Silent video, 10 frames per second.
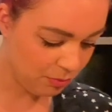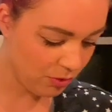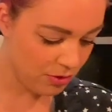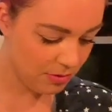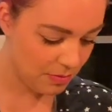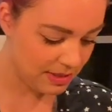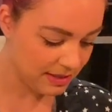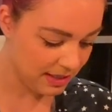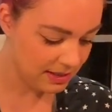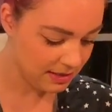broken
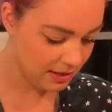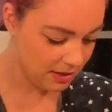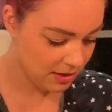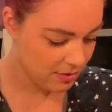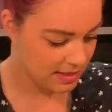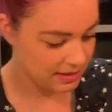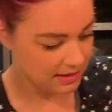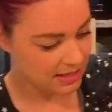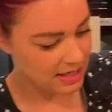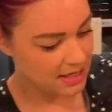biscuits are going to go into
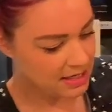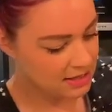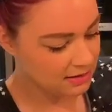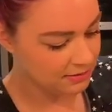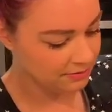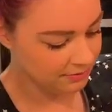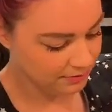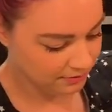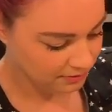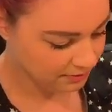there.
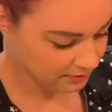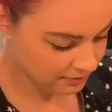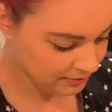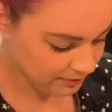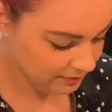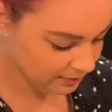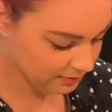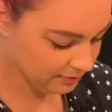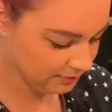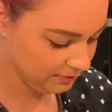Oh,
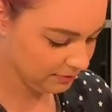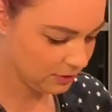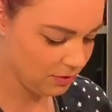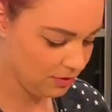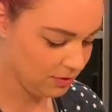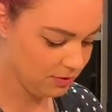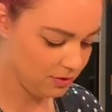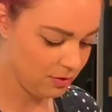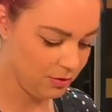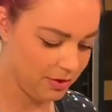
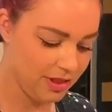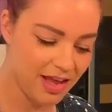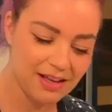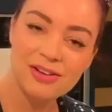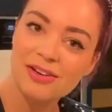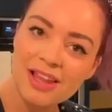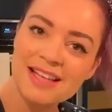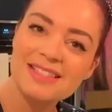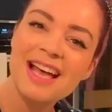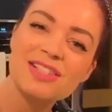look at that. Look,
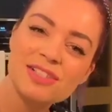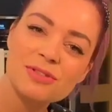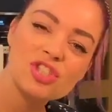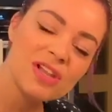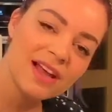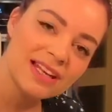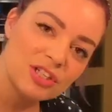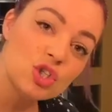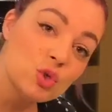that's slightly too